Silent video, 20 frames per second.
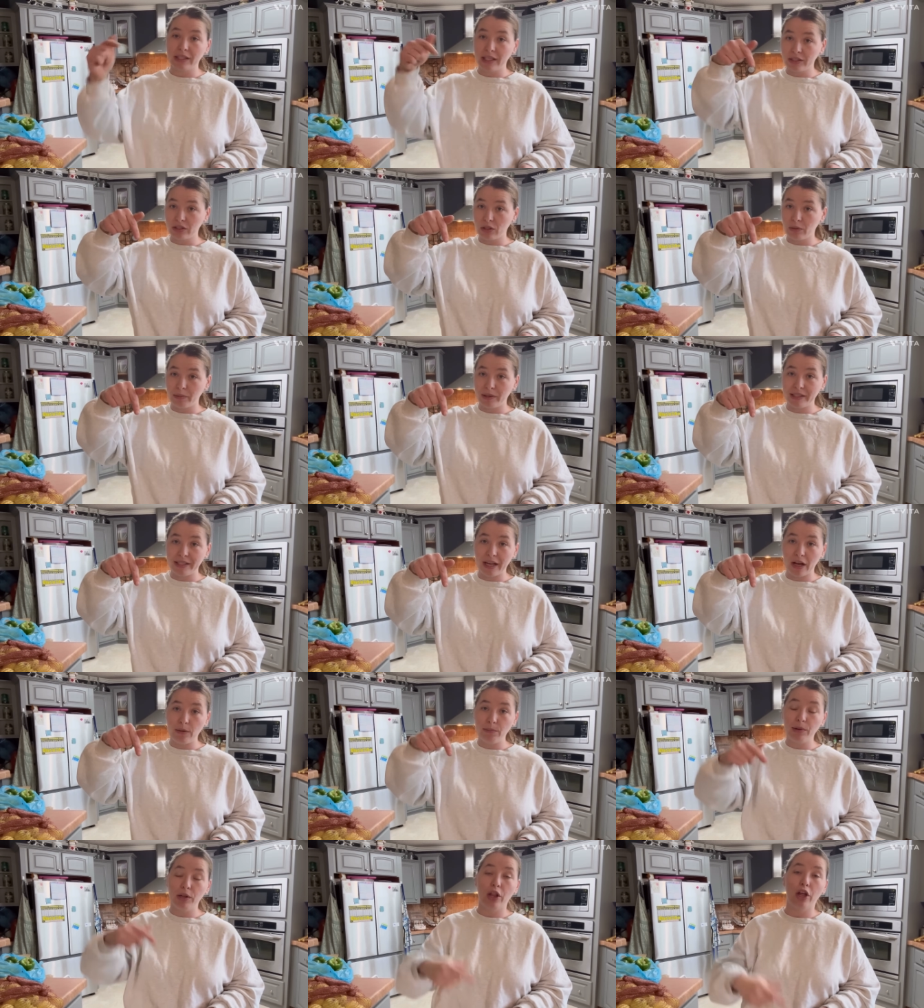It's going to be
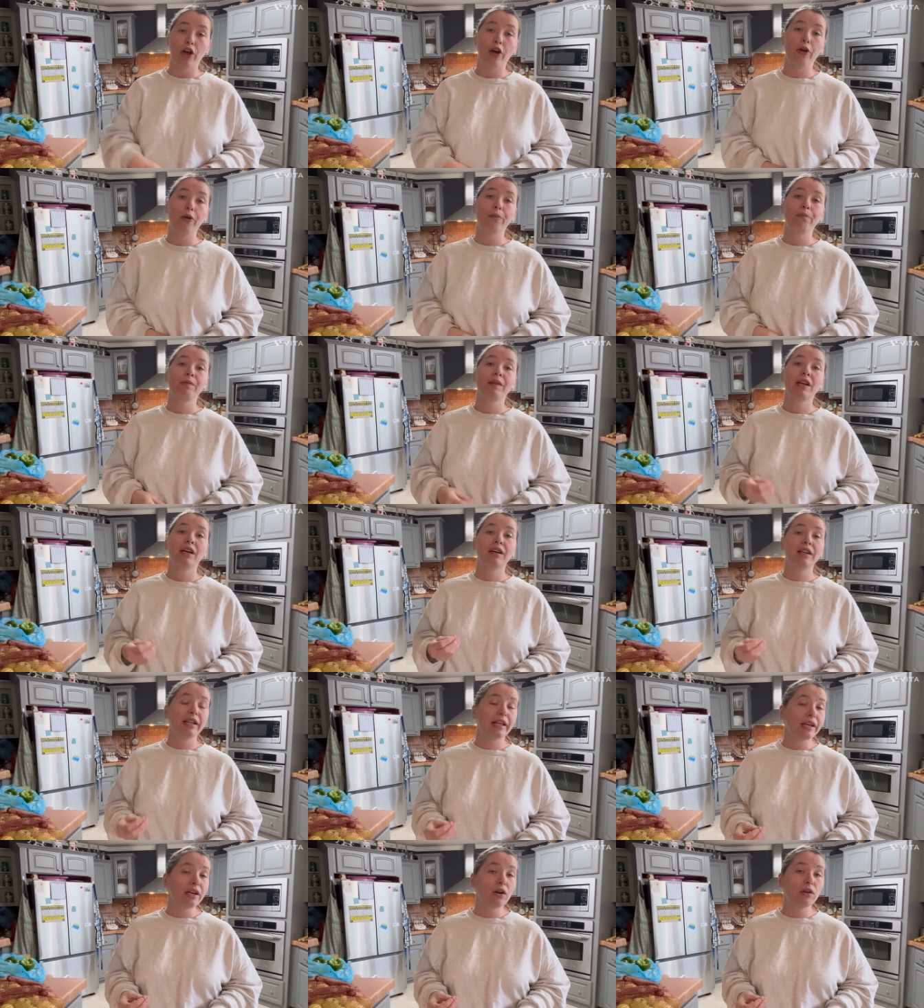down below.
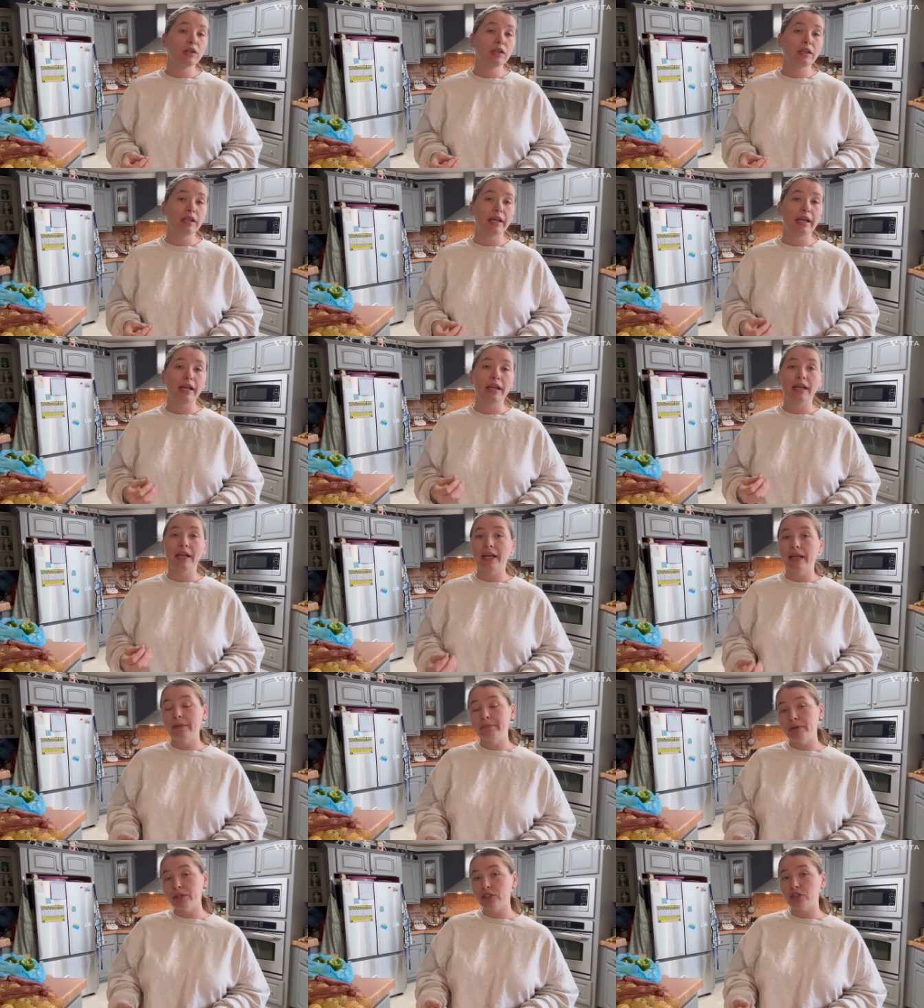Click on a link,
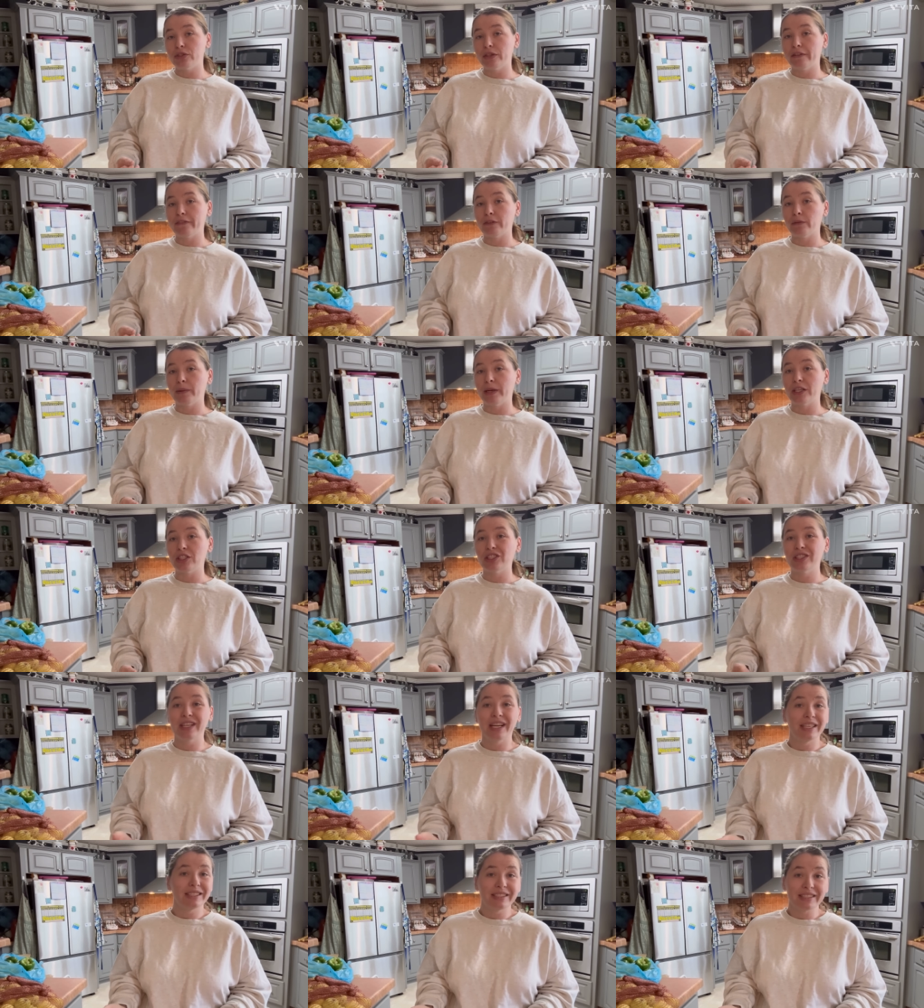input your information,
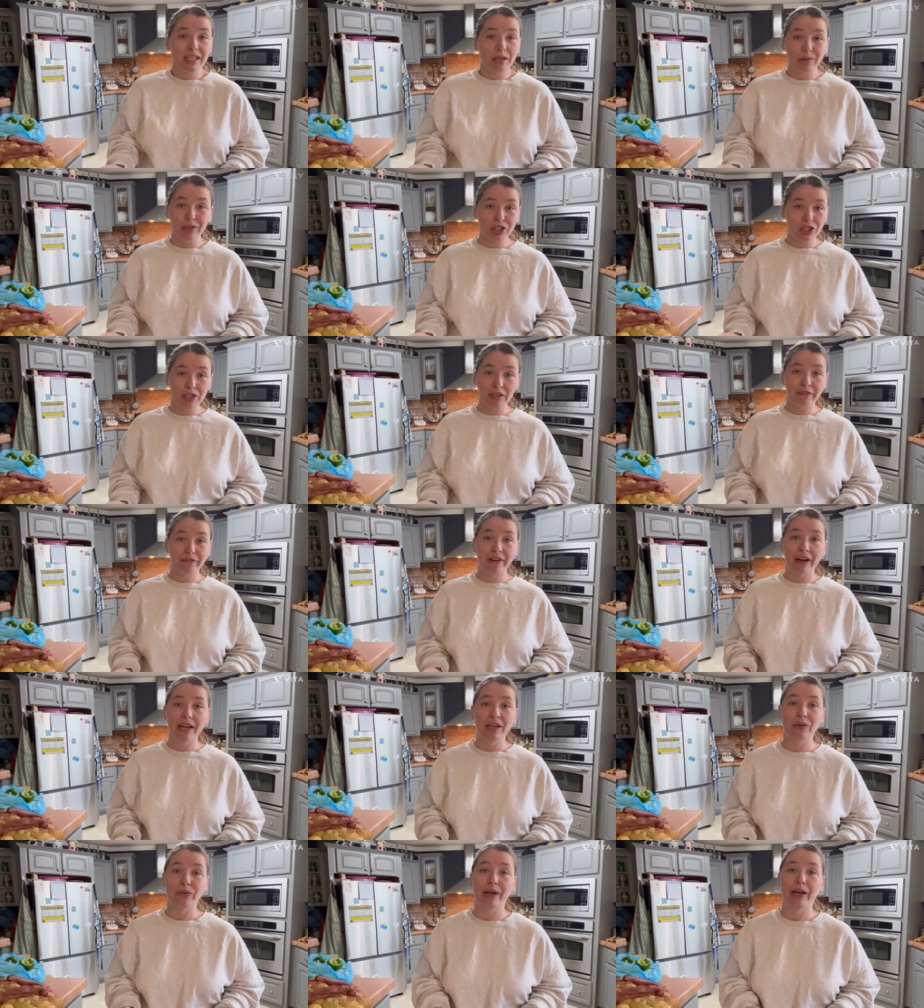and see what you can
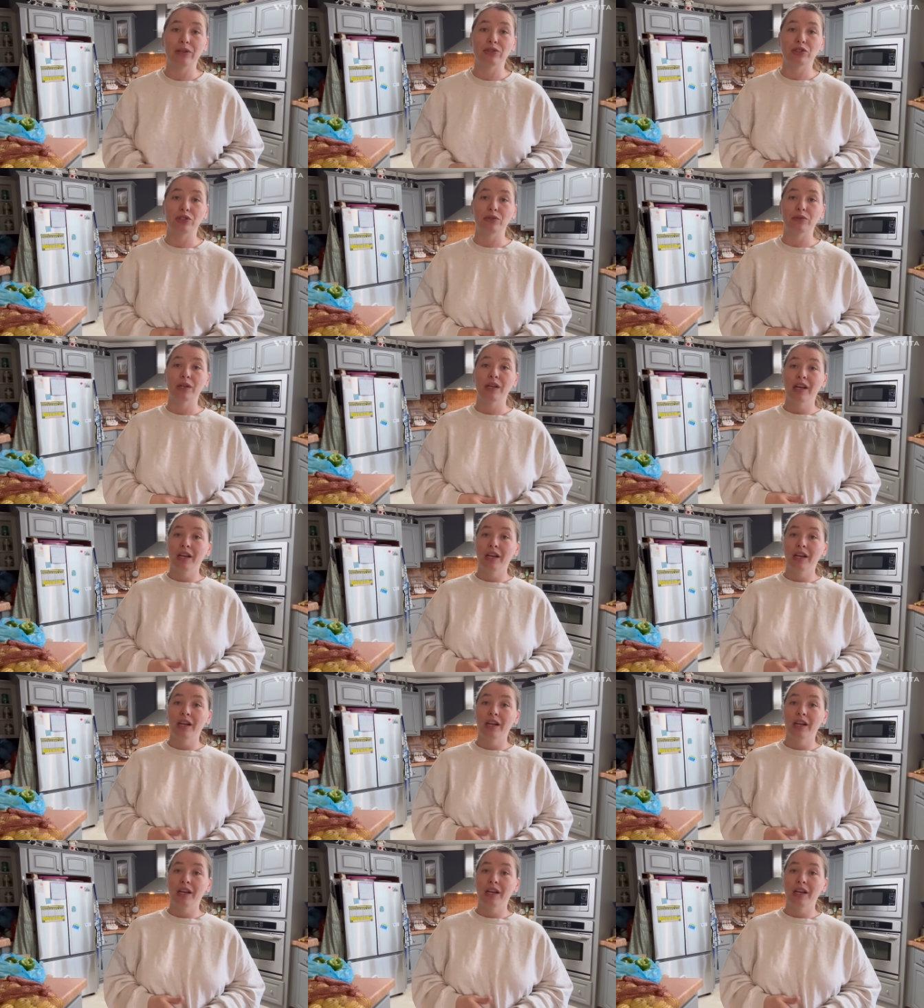find around you.